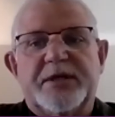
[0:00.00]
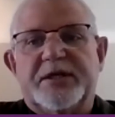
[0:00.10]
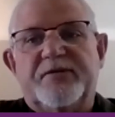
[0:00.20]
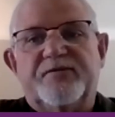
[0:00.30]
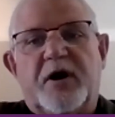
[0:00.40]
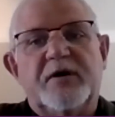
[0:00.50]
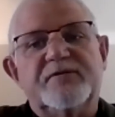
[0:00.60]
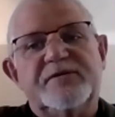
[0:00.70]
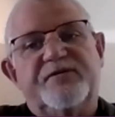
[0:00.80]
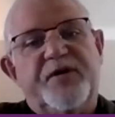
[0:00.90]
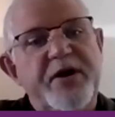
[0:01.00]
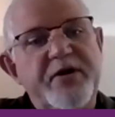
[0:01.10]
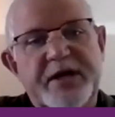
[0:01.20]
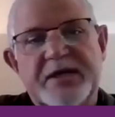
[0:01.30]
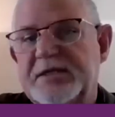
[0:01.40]
that involves
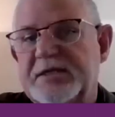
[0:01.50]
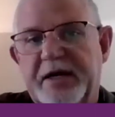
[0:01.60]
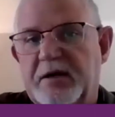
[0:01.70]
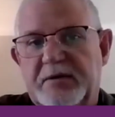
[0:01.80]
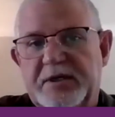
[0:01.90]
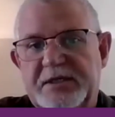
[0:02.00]
various stakeholders,